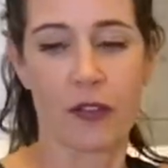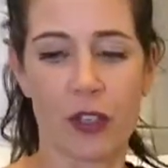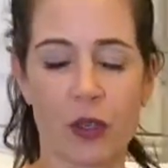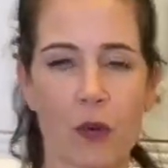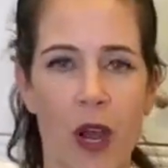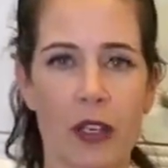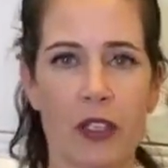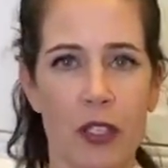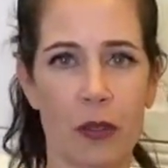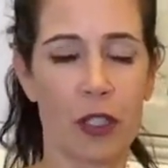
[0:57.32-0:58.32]
you want
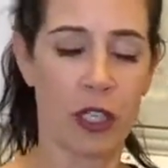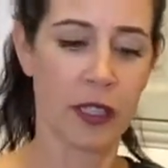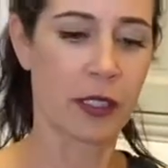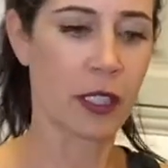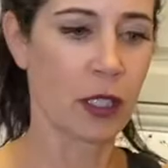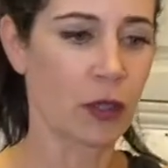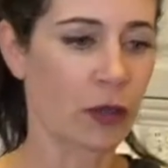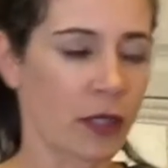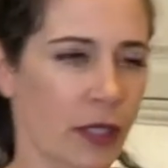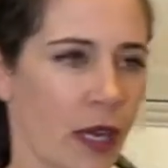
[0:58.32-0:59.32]
to just
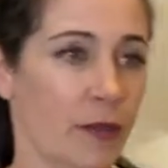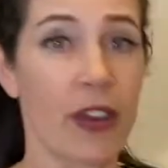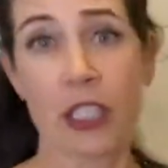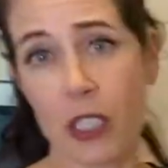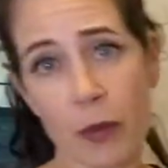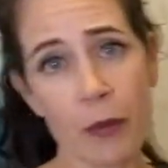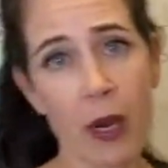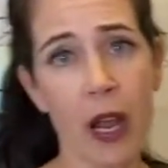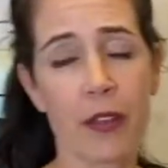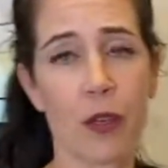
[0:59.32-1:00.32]
use vegetable
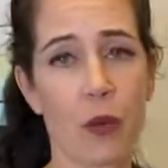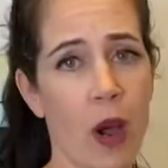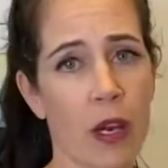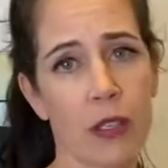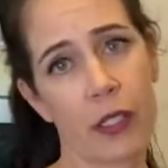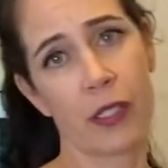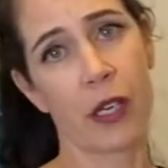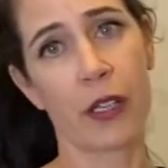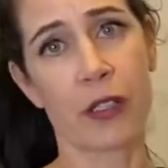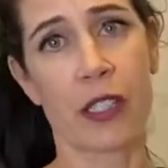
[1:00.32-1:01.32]
broth or water to
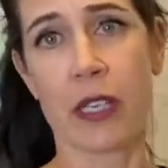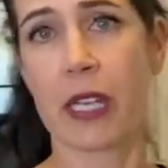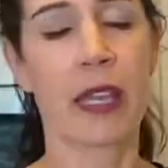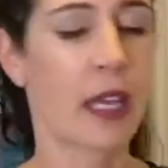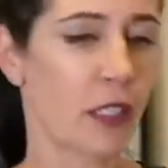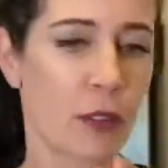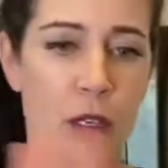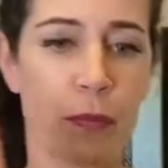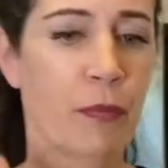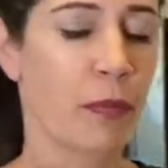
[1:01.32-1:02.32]
start your saute, that's
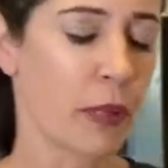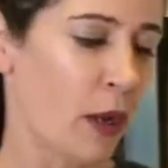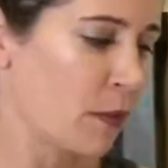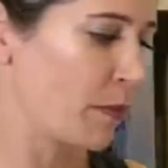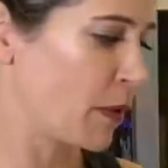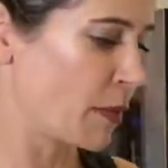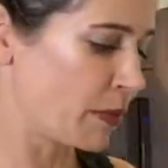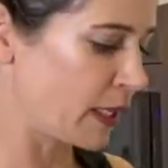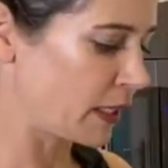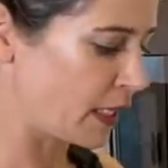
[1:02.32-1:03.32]

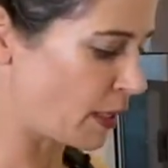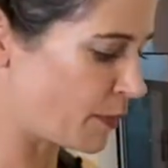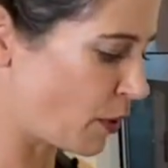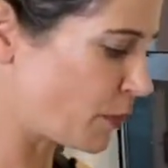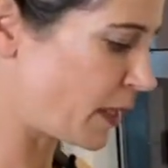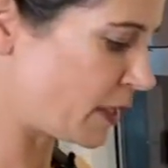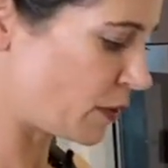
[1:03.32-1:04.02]
completely appropriate as